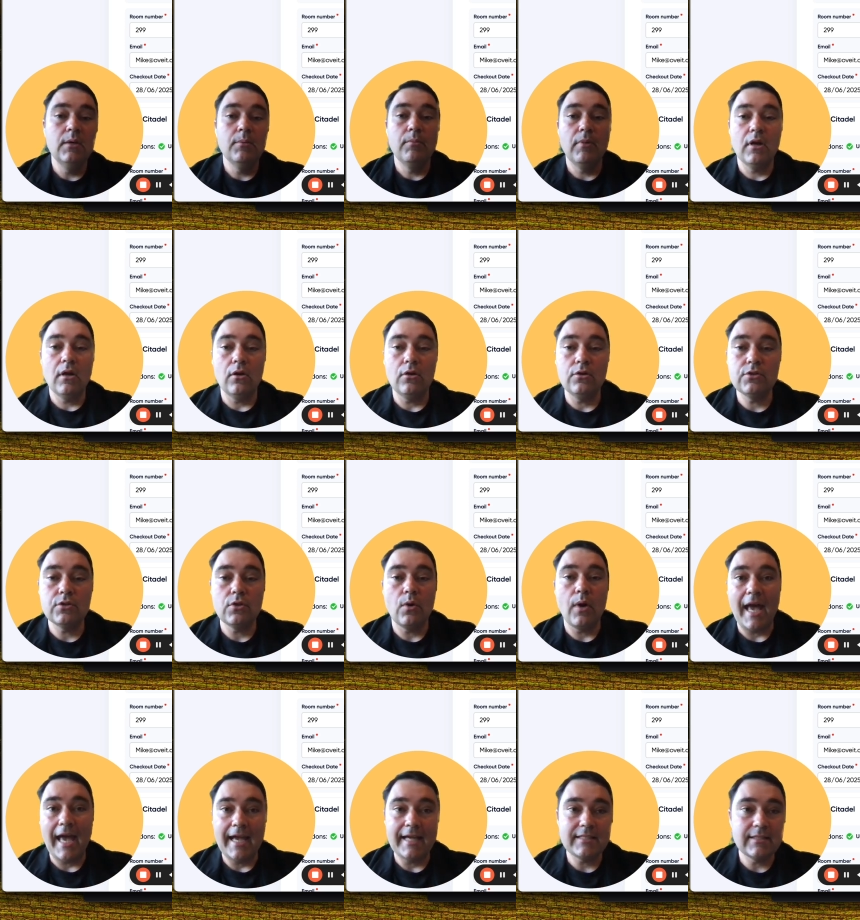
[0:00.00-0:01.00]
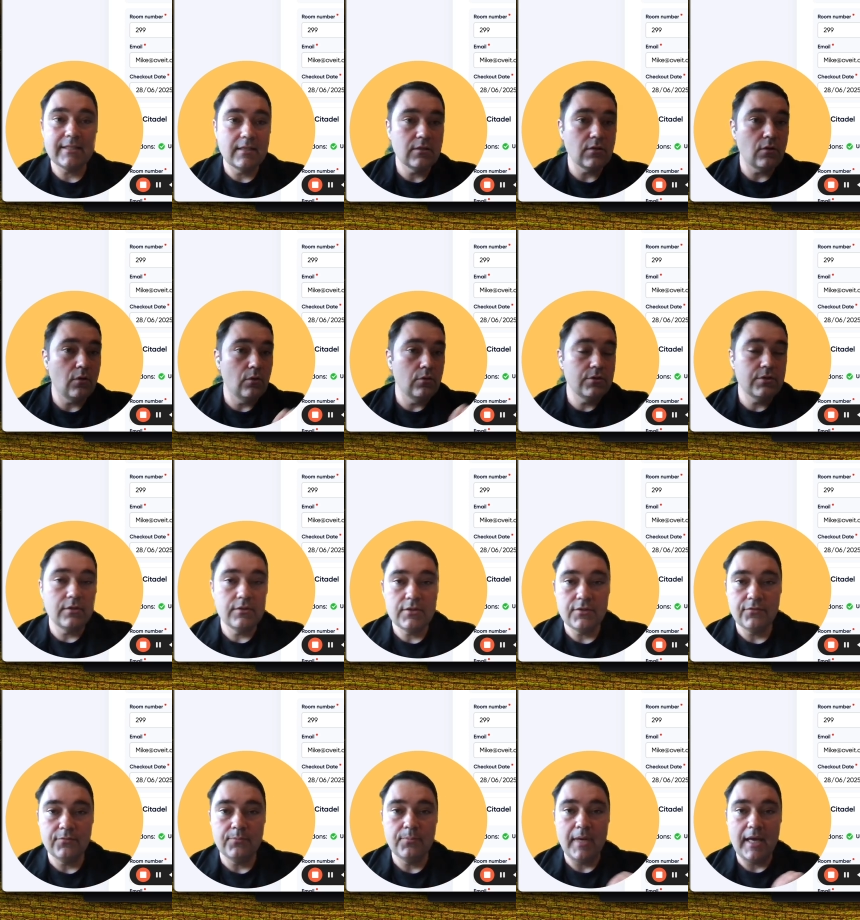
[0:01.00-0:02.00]
but also access all sorts
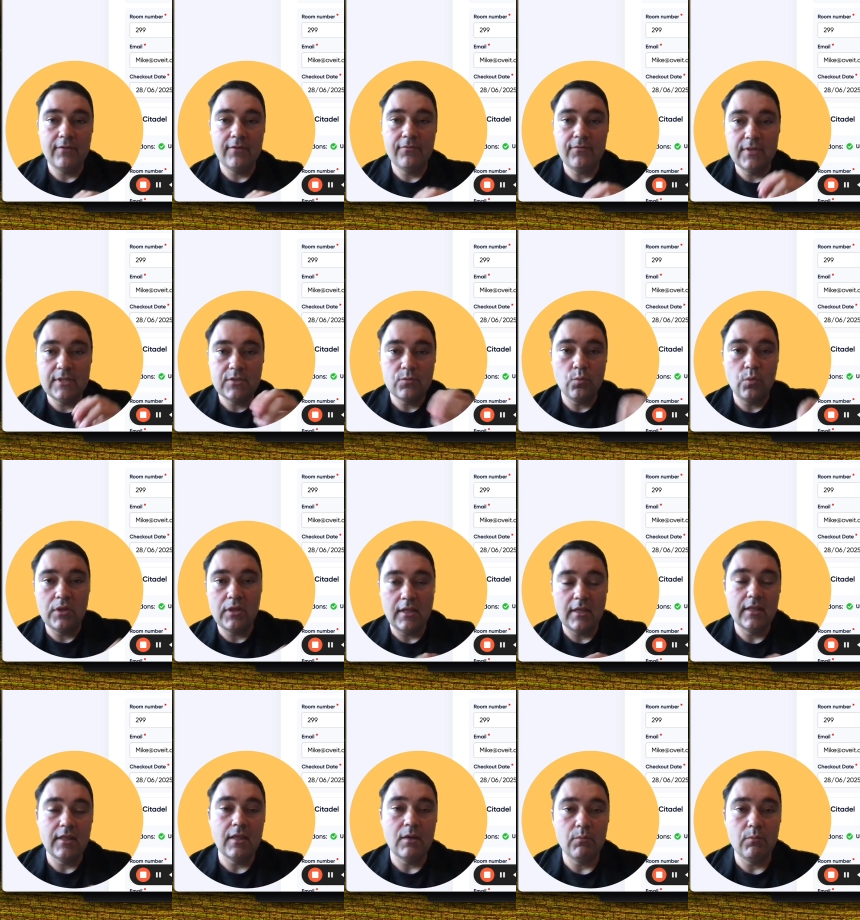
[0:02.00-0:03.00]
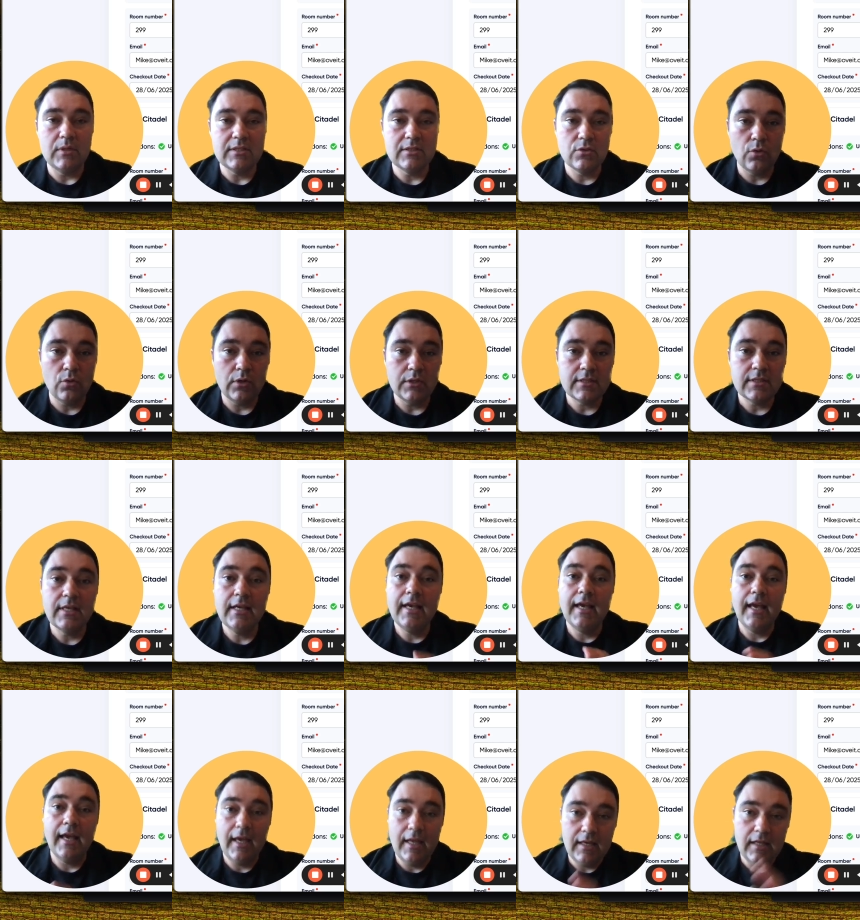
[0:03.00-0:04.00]
of benefits within the resorts
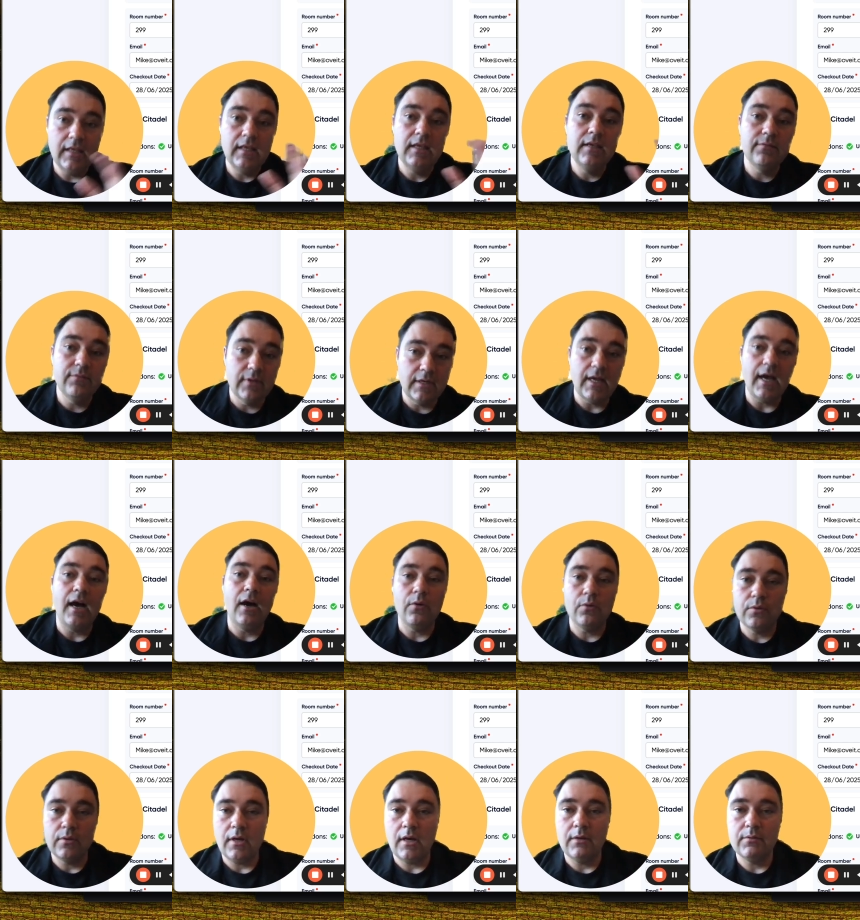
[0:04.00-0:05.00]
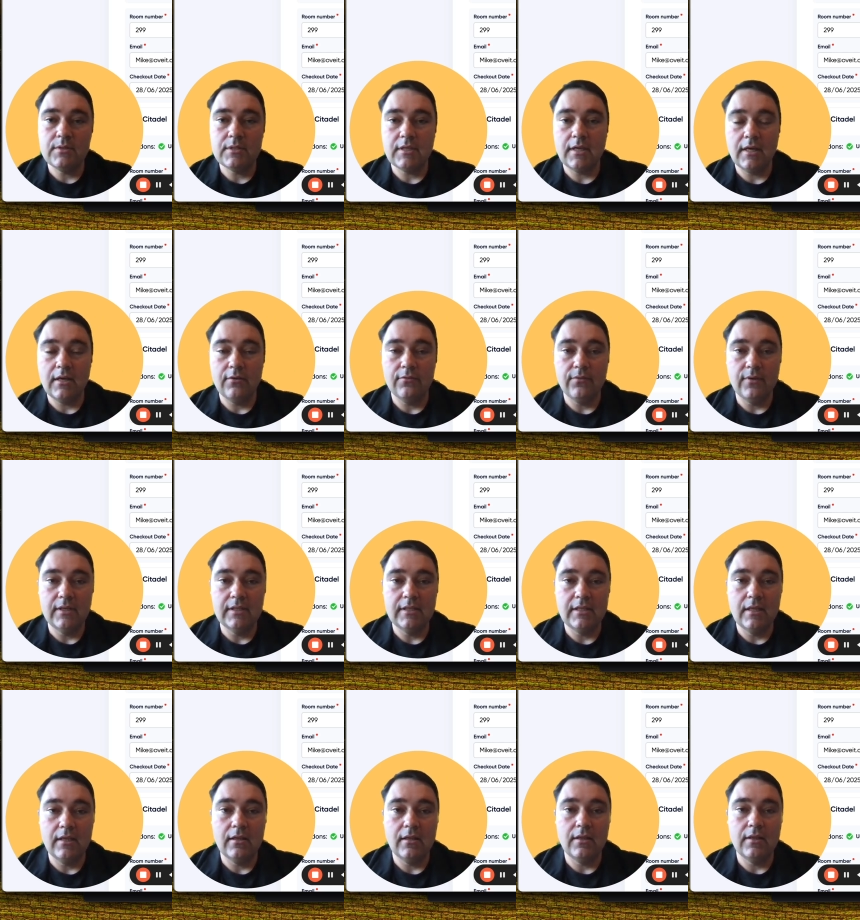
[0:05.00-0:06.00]
and even outside of it,
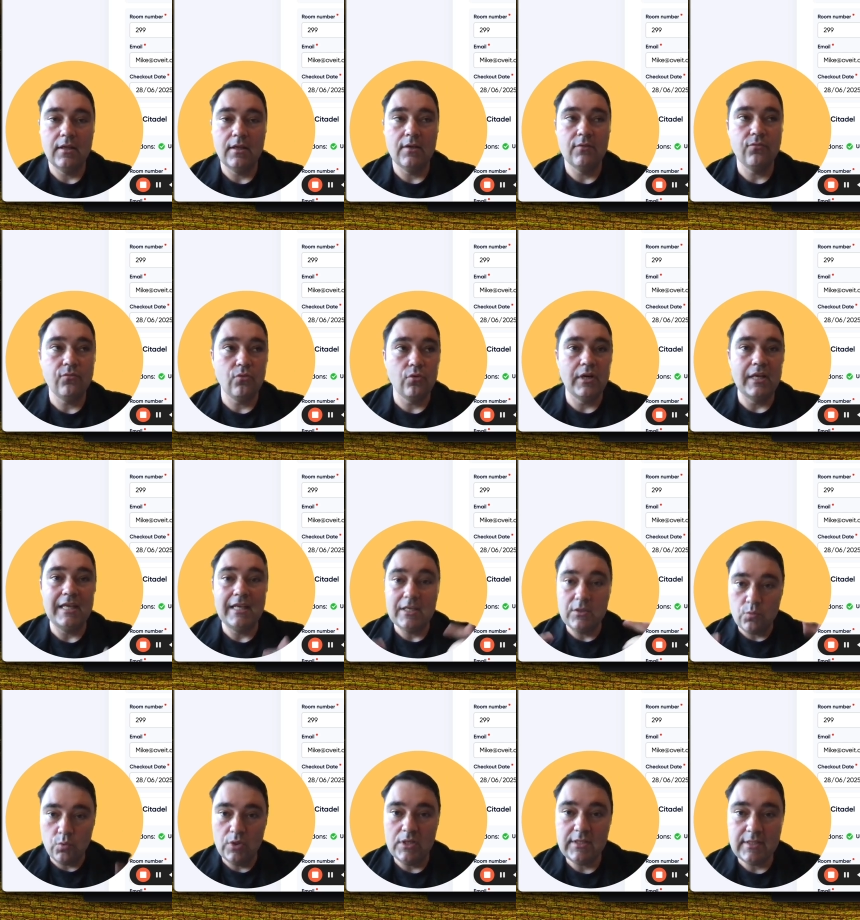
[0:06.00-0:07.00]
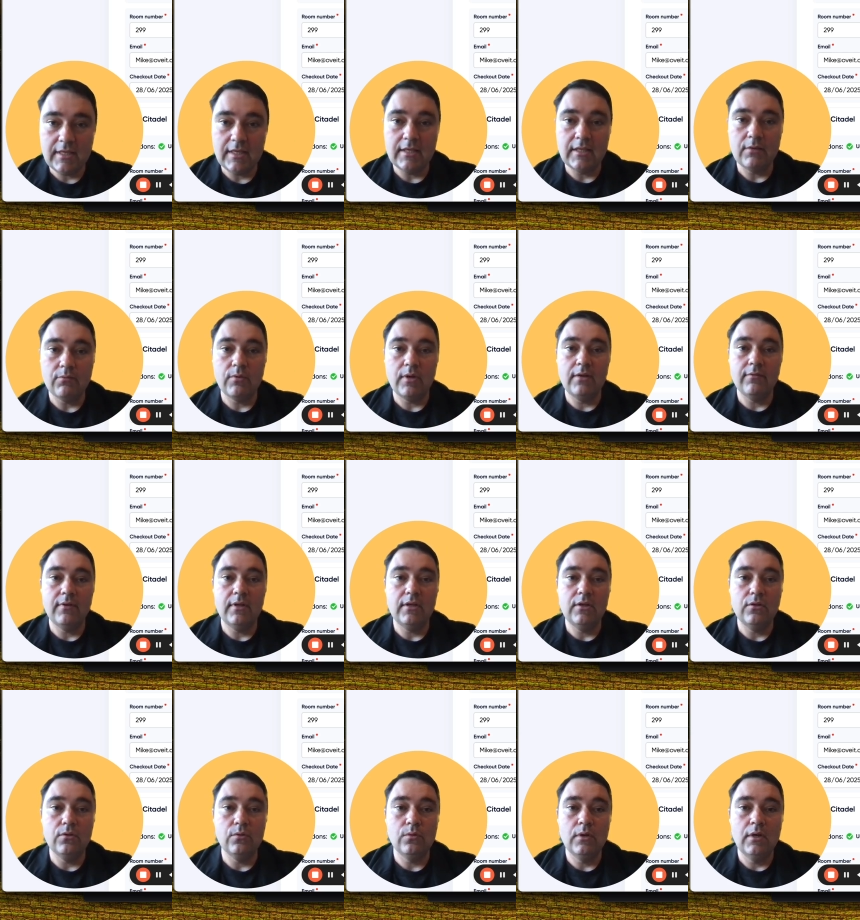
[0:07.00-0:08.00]
therefore increasing the
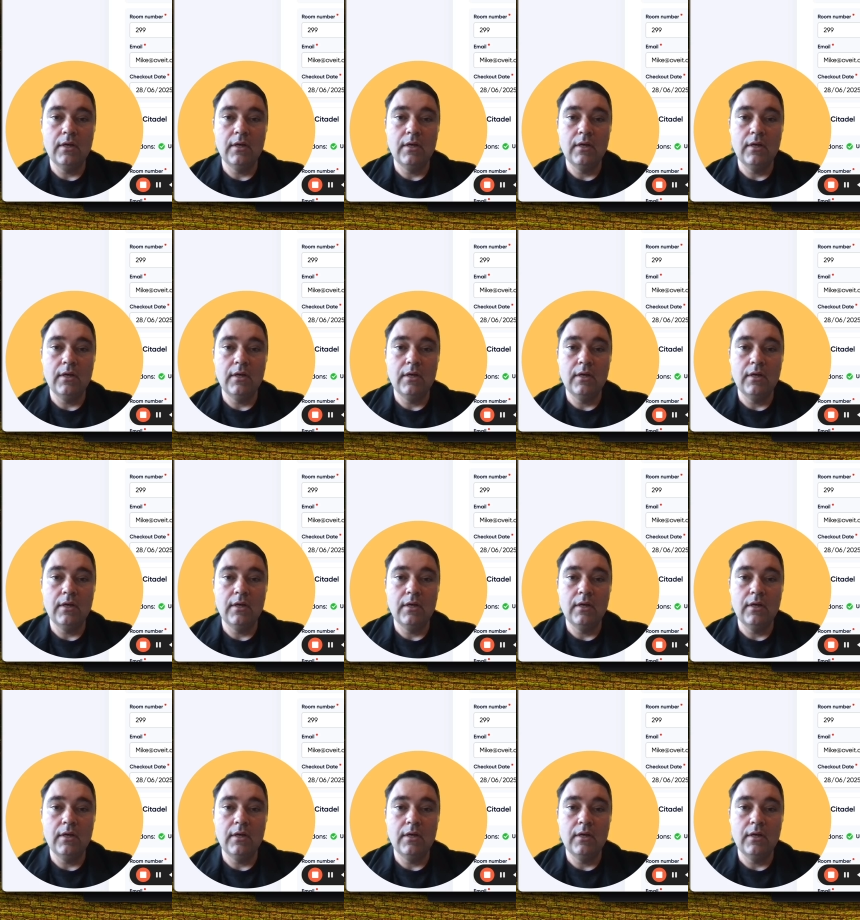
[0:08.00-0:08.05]
revenue,